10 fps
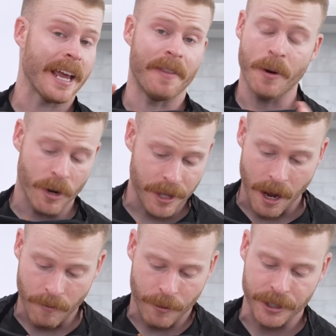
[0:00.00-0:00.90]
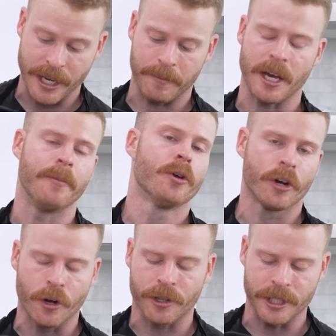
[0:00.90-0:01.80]
again, they were in the oven for the same time. You
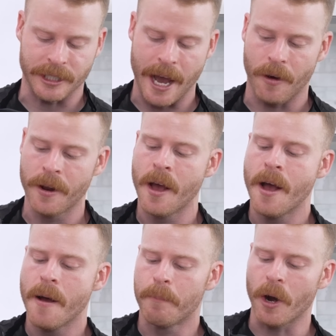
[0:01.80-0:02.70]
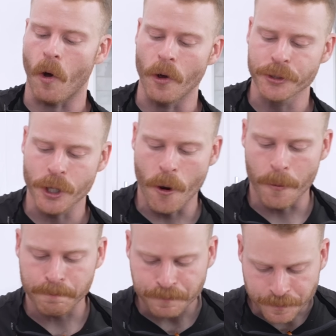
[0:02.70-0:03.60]
could cook this down. But
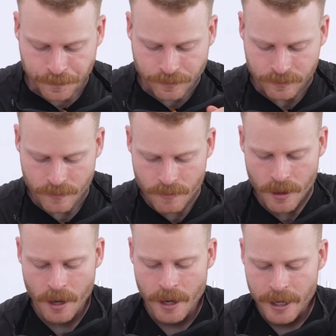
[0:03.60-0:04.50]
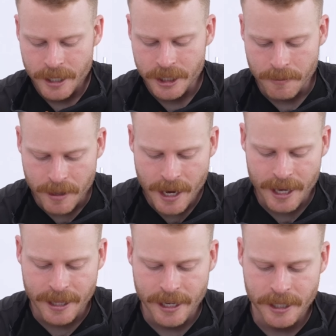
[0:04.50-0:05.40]
also, to me, I
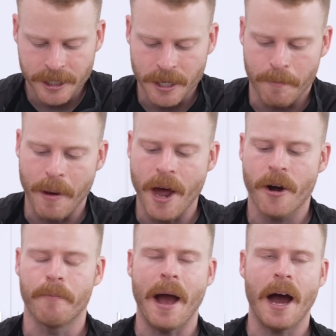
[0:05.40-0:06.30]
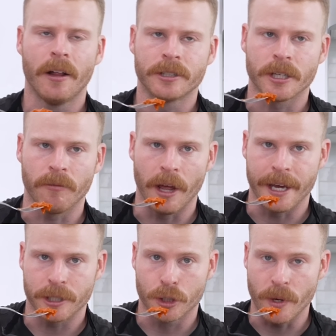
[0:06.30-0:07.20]
think this is a better balance of
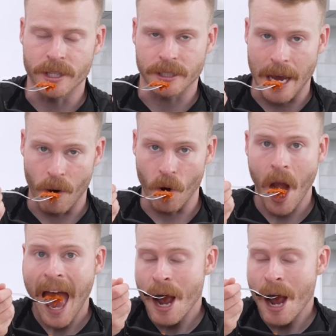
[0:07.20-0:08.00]
like sweet and sour.